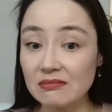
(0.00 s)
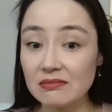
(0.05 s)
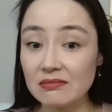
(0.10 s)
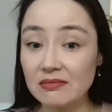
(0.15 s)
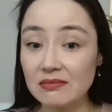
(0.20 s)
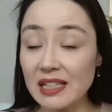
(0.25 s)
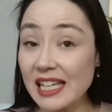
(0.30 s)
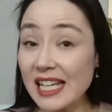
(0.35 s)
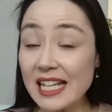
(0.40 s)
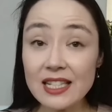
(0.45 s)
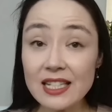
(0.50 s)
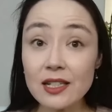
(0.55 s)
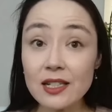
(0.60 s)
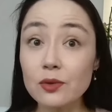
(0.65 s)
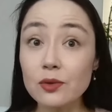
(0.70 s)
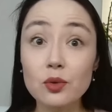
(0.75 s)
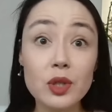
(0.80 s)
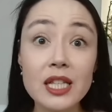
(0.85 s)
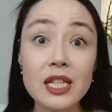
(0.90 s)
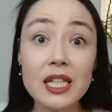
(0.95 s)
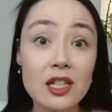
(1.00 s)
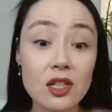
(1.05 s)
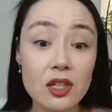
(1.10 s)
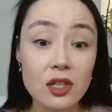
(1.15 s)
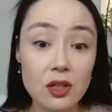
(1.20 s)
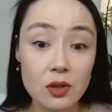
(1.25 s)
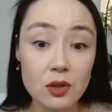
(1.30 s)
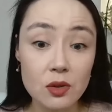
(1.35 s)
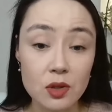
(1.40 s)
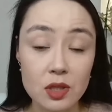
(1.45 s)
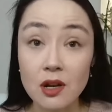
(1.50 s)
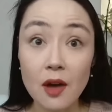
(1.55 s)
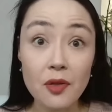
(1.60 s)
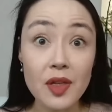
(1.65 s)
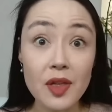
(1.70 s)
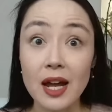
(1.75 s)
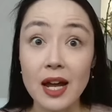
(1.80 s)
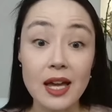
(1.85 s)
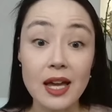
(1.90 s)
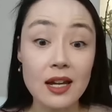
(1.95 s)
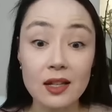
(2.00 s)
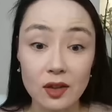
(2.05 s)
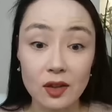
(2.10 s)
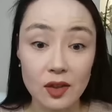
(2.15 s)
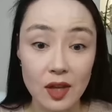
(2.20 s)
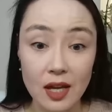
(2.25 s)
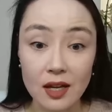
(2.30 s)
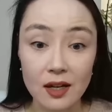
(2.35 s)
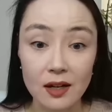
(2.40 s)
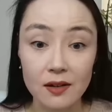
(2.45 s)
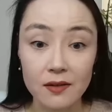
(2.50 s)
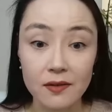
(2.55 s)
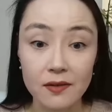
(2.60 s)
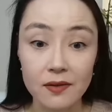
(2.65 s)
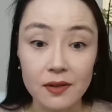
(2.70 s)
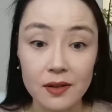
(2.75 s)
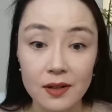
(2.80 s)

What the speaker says: isn't really used, not that I can think of.